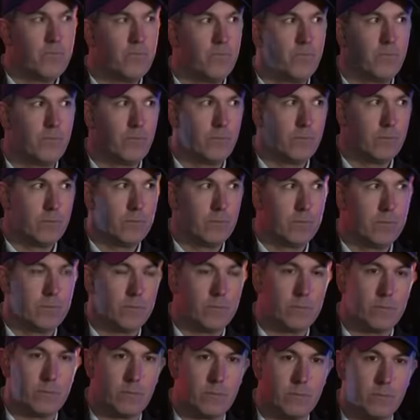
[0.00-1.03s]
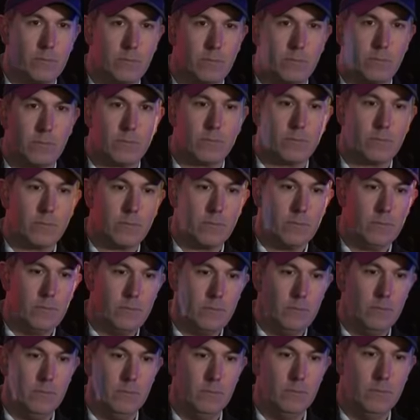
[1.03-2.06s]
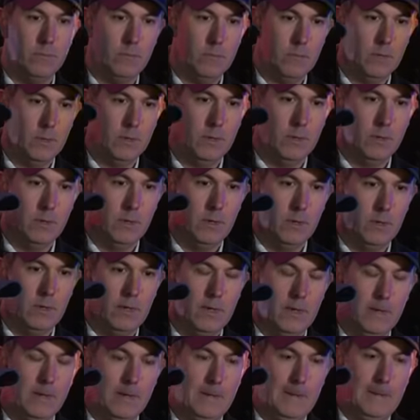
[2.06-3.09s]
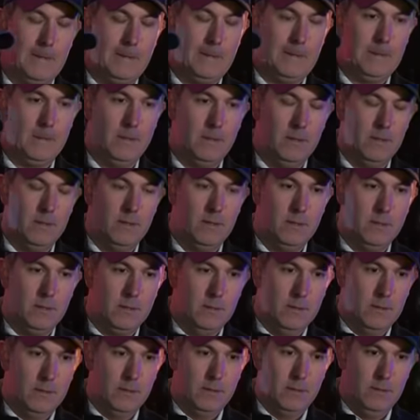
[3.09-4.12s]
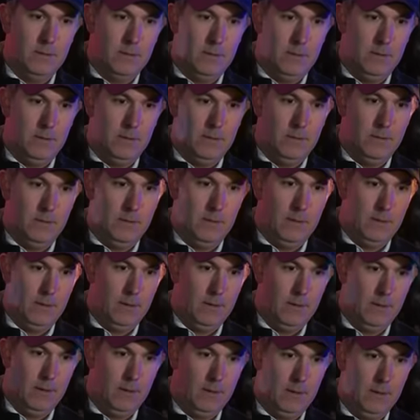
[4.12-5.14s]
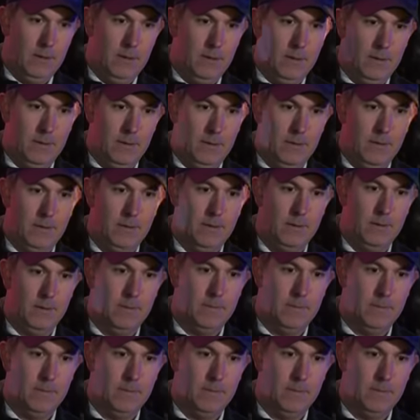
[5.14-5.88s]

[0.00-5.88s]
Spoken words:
(not speaking)